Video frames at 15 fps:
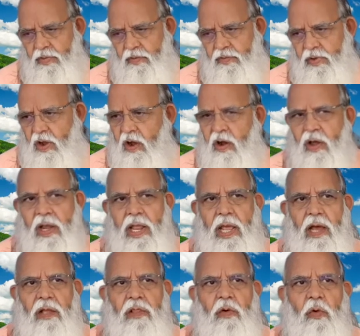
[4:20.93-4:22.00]
We all
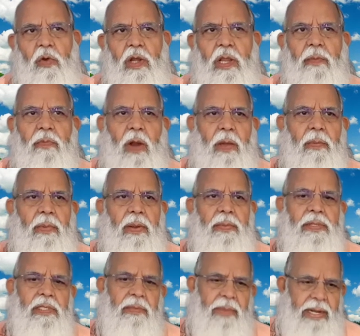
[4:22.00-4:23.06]
have, the only problem
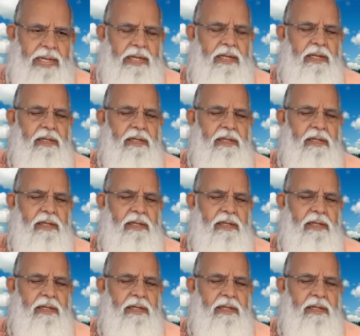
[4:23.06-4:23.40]
is the mind.